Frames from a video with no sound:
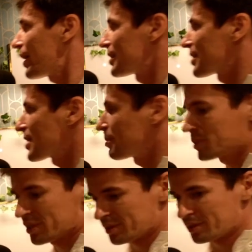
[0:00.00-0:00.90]
an
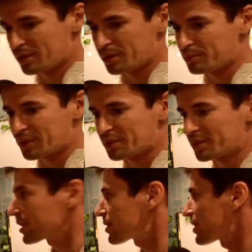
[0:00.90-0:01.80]
example.
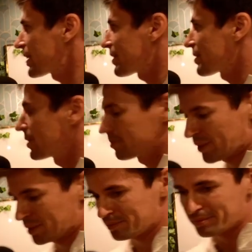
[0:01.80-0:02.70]
Here.
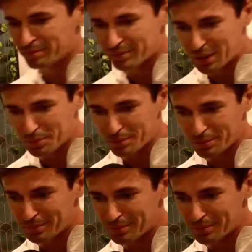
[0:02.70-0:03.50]
No?